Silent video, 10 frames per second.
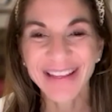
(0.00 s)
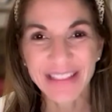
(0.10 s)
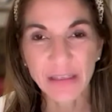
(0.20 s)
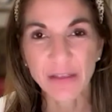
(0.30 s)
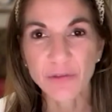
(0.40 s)

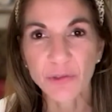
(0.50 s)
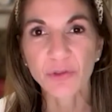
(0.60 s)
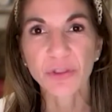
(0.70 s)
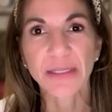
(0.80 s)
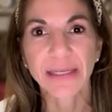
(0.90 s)
is
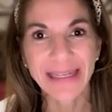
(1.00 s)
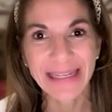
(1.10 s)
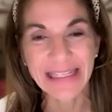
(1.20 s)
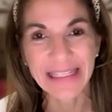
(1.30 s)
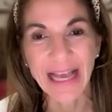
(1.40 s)
literally
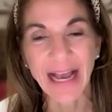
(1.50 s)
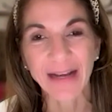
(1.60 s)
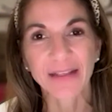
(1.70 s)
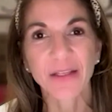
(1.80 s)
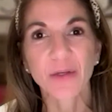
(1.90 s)

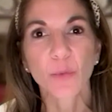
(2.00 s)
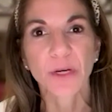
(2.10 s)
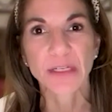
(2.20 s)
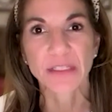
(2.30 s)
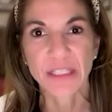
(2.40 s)
exactly what
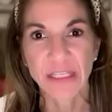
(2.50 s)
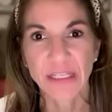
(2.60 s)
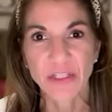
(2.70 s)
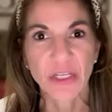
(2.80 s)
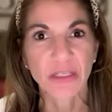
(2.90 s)
I
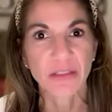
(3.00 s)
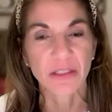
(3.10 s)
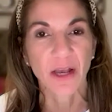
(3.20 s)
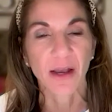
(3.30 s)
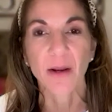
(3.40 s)
teach
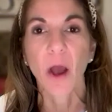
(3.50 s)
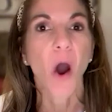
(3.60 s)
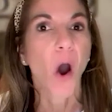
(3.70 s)
inside